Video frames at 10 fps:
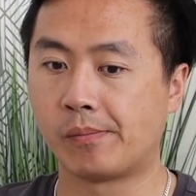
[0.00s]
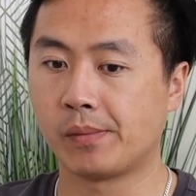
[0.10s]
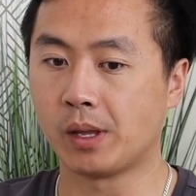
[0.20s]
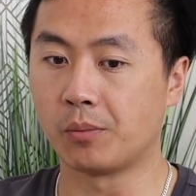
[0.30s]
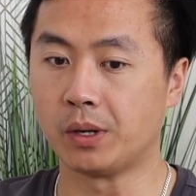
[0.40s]

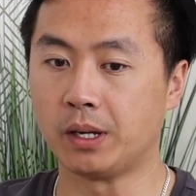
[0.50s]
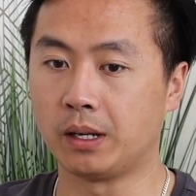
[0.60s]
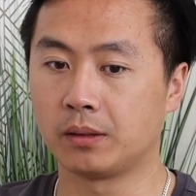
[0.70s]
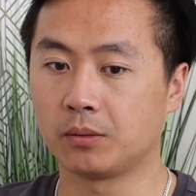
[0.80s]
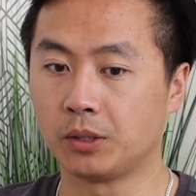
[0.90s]
And we
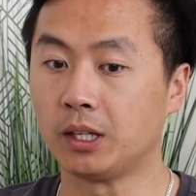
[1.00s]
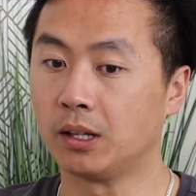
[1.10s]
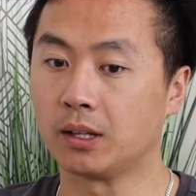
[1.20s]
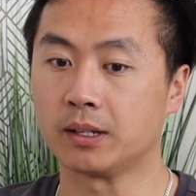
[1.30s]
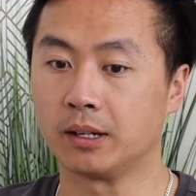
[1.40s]
need
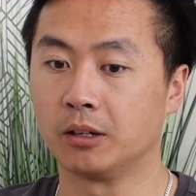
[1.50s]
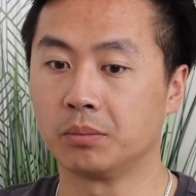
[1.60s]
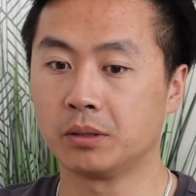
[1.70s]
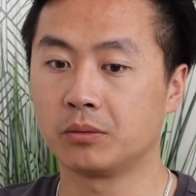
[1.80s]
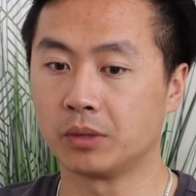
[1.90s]
lots of
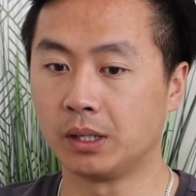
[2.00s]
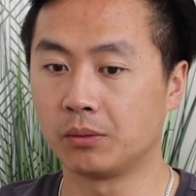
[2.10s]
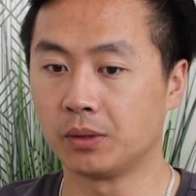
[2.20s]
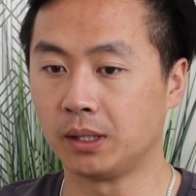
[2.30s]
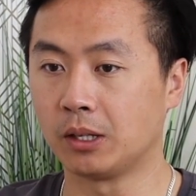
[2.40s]
help. We
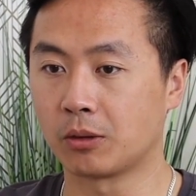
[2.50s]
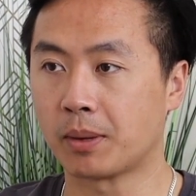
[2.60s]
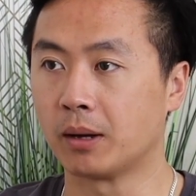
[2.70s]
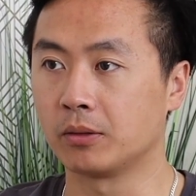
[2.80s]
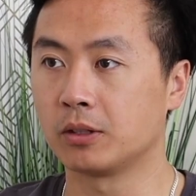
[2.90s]
need our
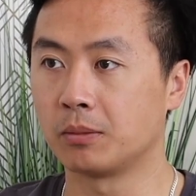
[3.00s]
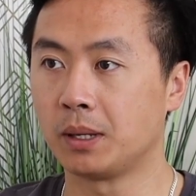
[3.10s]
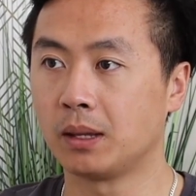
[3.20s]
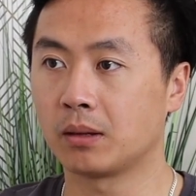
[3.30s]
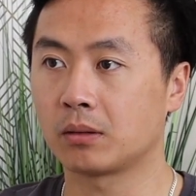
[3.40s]
parents to
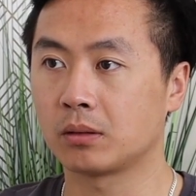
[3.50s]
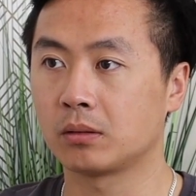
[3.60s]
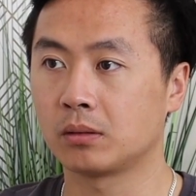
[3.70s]
be there.